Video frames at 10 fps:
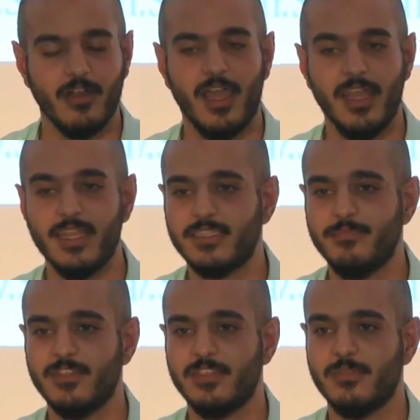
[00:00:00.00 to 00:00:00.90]
An
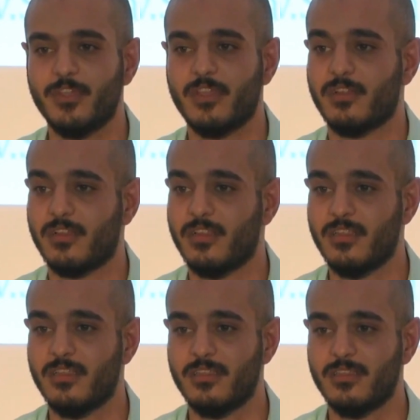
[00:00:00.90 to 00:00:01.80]
ex-Muslim girl
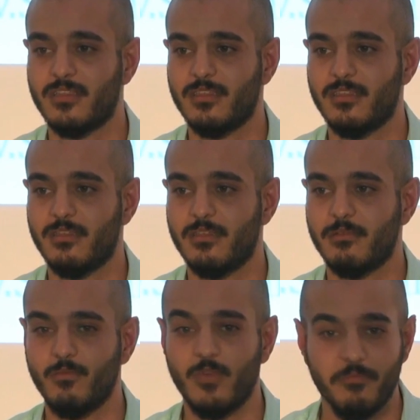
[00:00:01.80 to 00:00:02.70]

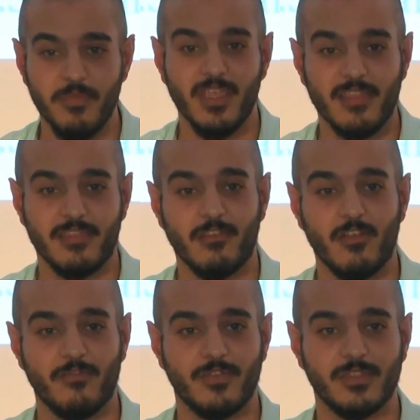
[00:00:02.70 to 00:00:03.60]
with me at the
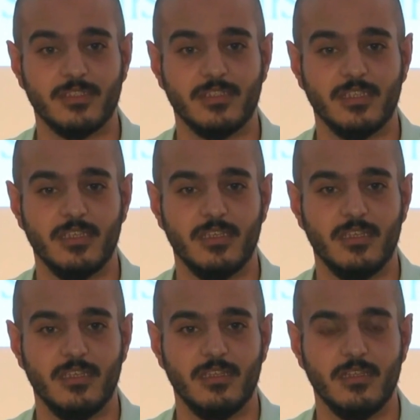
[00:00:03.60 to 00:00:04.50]
conference
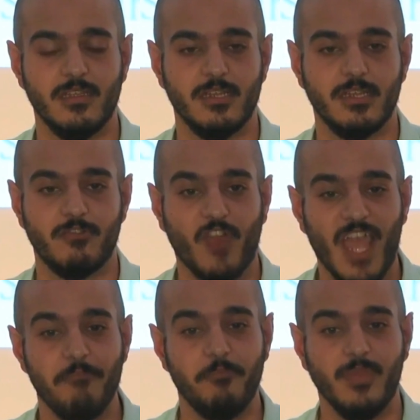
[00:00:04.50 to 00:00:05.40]

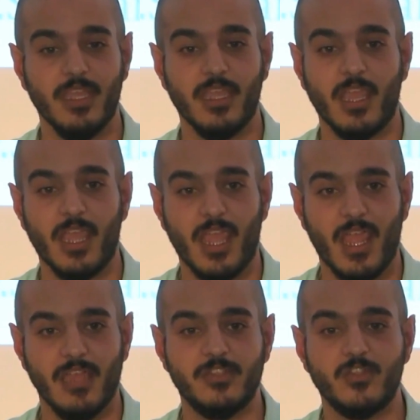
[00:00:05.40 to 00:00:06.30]
grabbed me
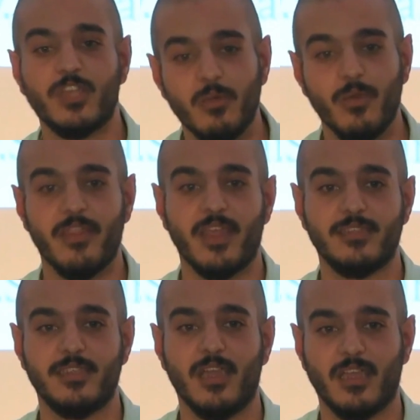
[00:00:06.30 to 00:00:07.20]
and took away
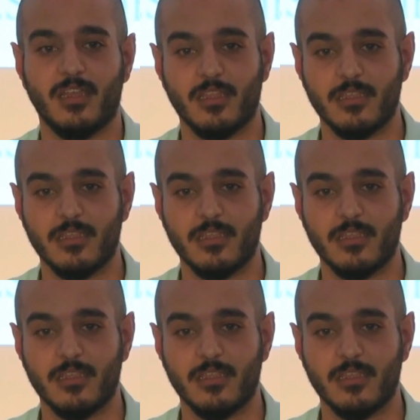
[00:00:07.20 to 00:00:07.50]
that sign.